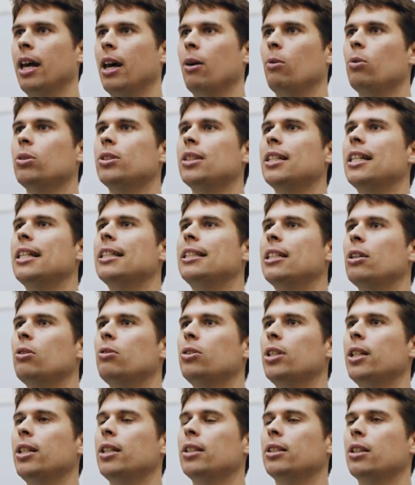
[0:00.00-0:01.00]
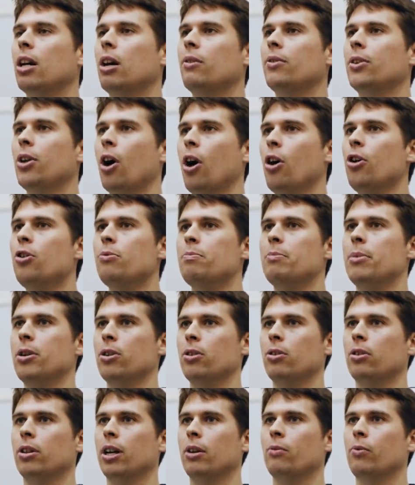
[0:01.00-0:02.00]
It wasn't until she discovered oat
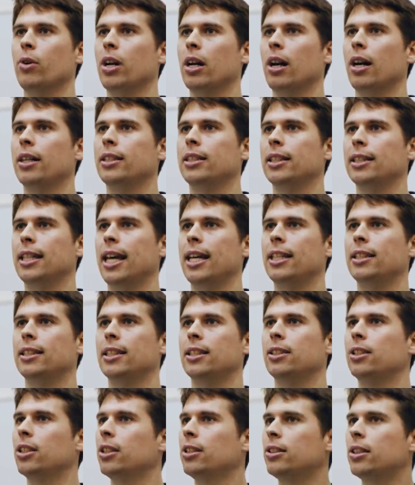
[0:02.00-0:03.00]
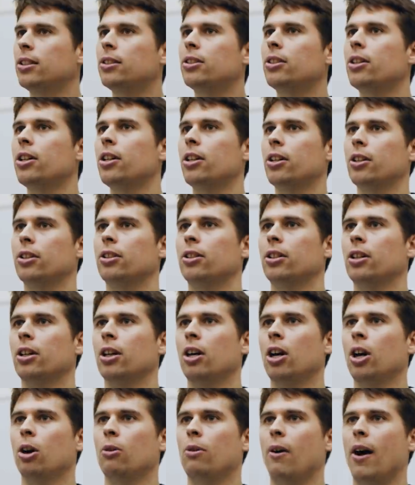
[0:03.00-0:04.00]
milk and realised it tasted just as good
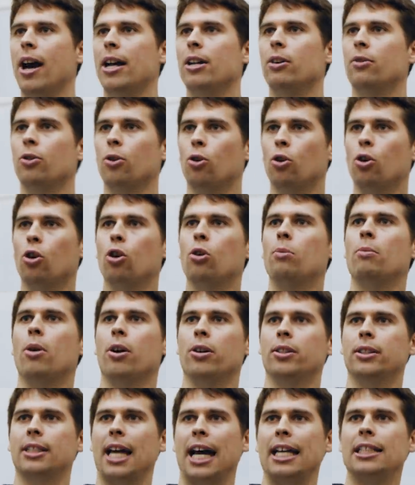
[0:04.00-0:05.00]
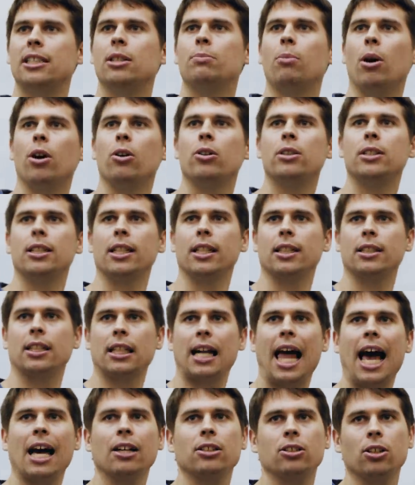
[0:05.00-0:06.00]
without any of the hormones, antibiotics,
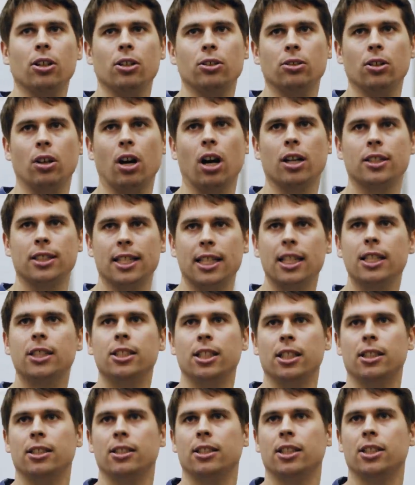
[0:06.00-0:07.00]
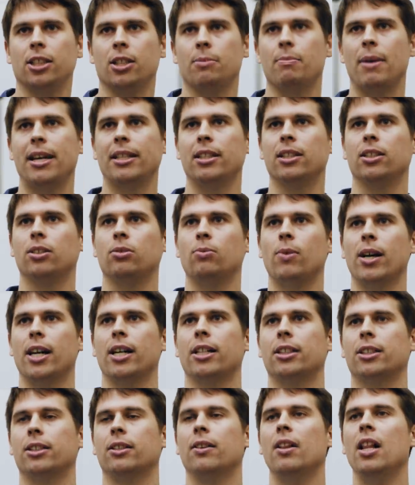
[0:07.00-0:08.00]
lactose or carcinogens that she made the
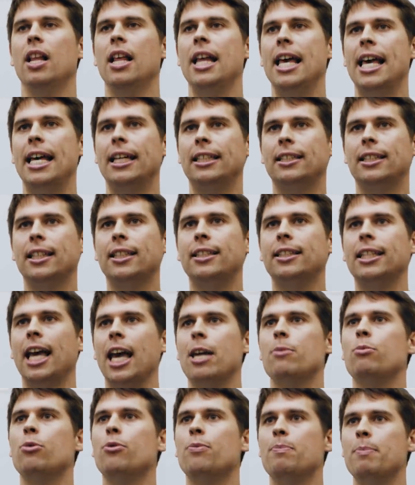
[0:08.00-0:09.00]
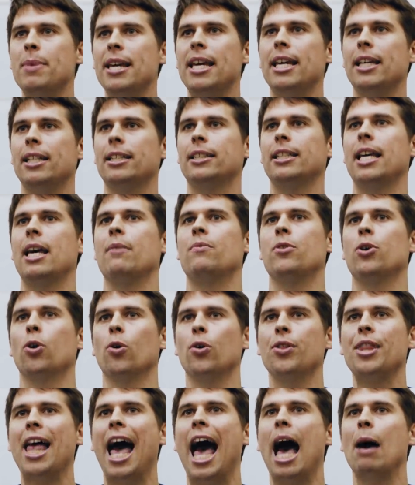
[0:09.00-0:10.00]
switch. It's the same with meat. If
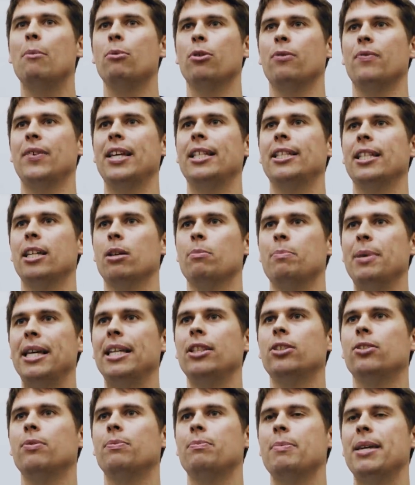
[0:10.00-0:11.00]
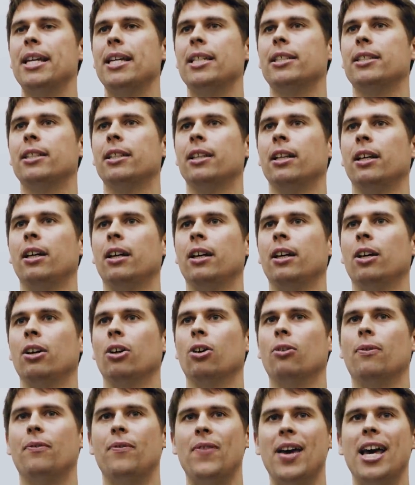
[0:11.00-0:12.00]
you're in the habit of eating a piece of meat
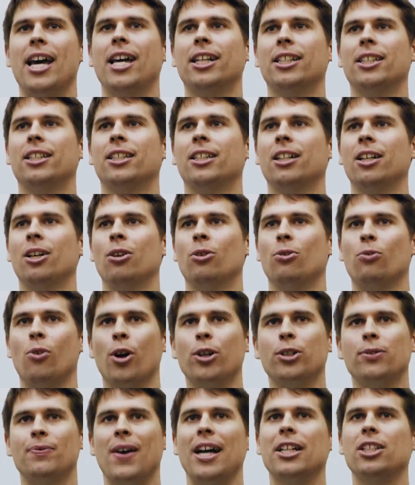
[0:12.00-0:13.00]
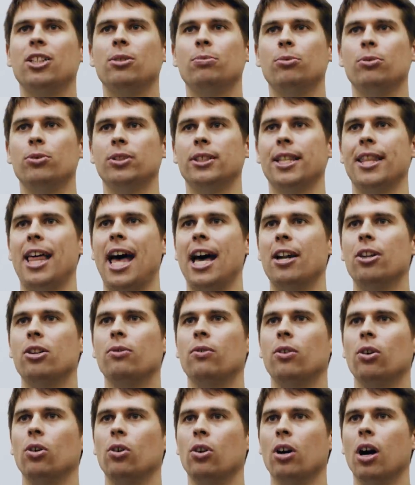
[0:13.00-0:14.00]
or fish with roast vegetables at the end
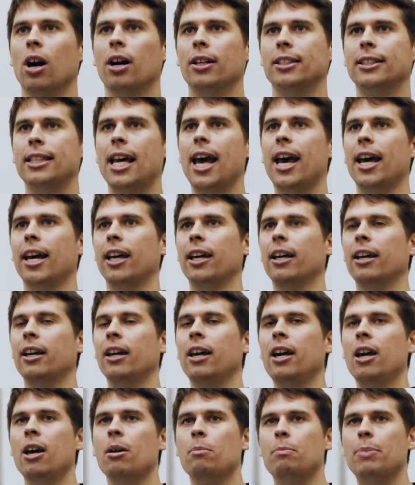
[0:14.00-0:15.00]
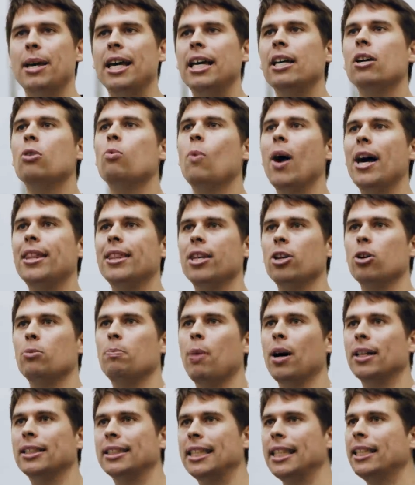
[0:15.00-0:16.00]
of a long hard day, being aware that you're
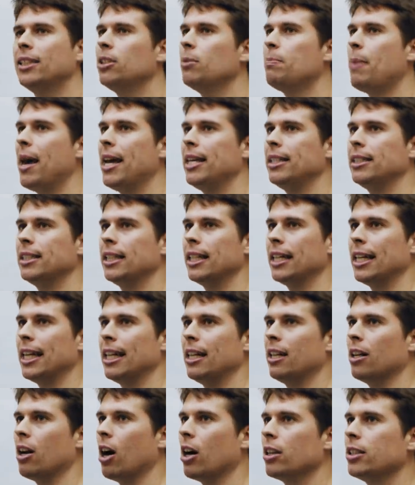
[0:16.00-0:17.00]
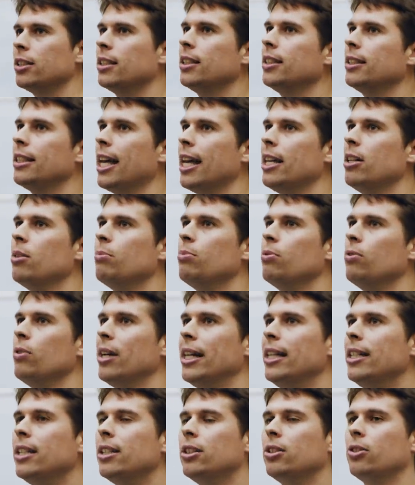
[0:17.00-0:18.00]
participating in an unsustainable
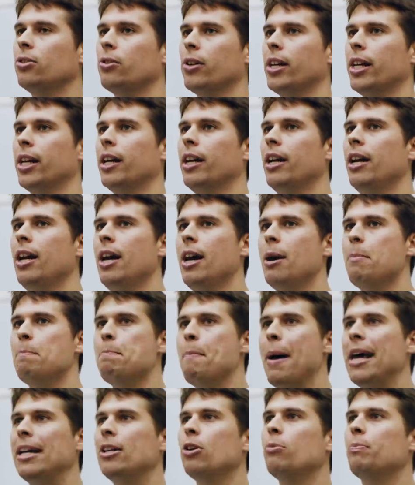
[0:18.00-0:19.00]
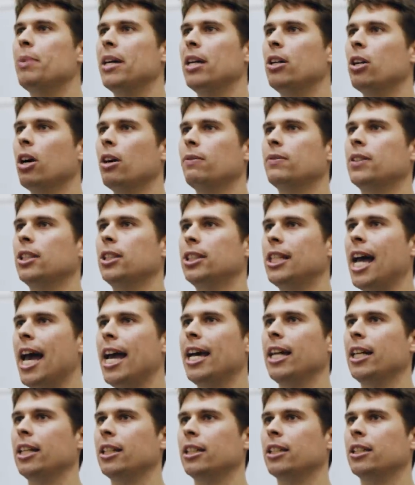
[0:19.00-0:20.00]
industry may not be enough to
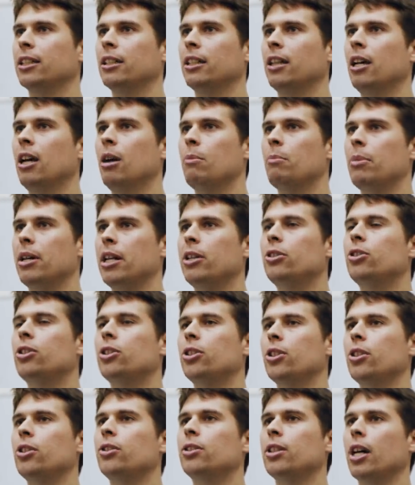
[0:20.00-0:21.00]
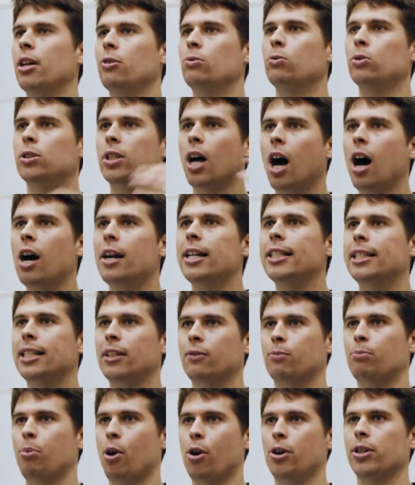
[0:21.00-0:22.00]
change, but introduce an
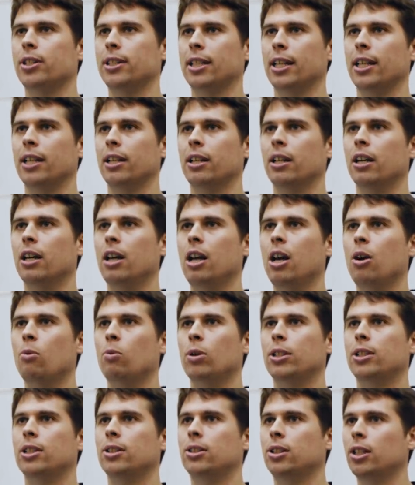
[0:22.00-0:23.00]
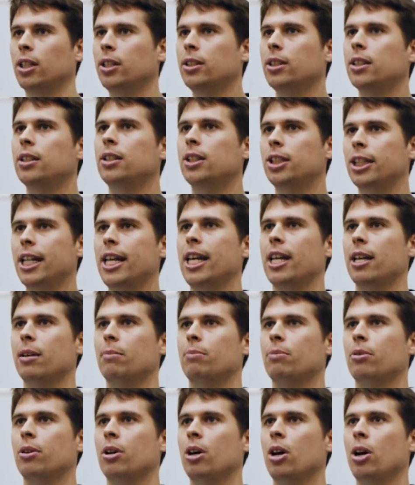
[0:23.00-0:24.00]
alternative protein, which is just as
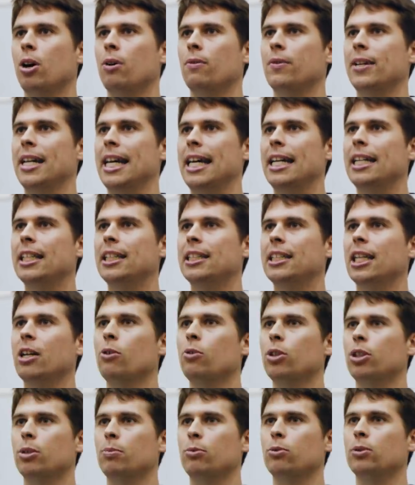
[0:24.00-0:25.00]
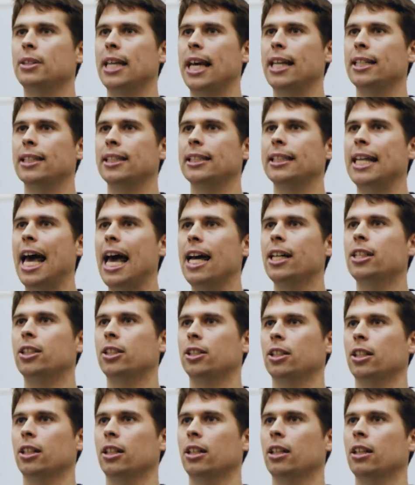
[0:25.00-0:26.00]
cheap, with an indistinguishable taste and
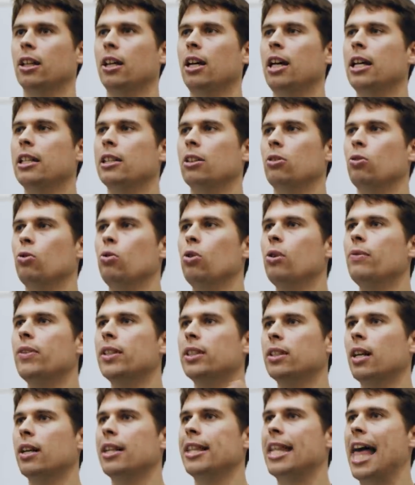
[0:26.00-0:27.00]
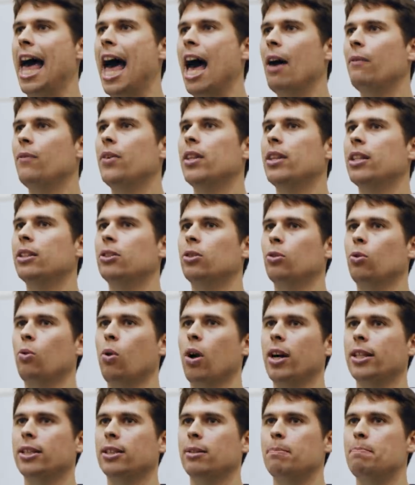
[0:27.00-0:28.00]
texture, then all of a sudden the effort that's
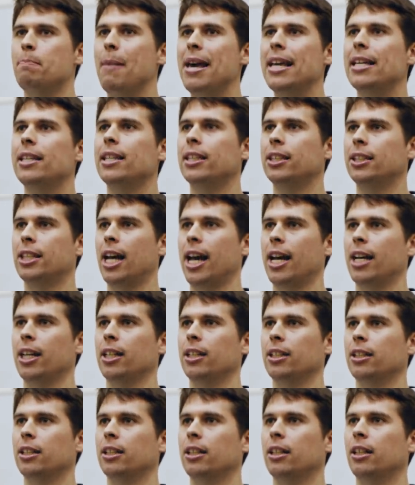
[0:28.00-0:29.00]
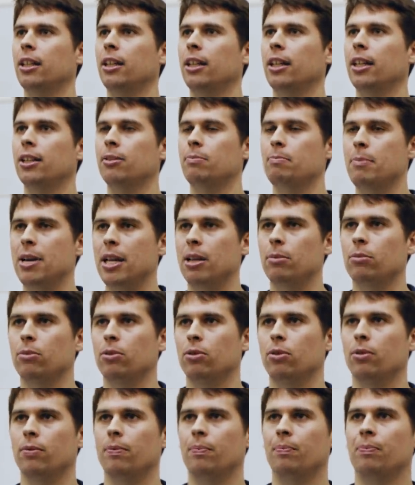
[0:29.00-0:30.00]
required to make the change is
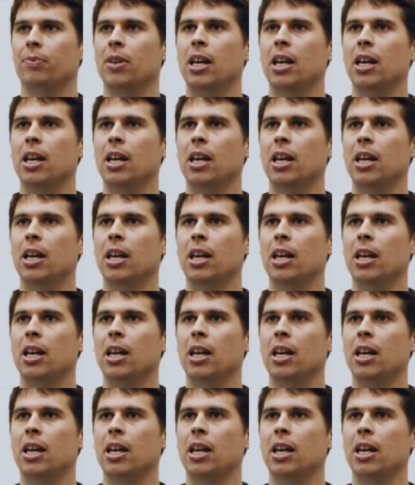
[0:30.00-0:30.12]
minimal.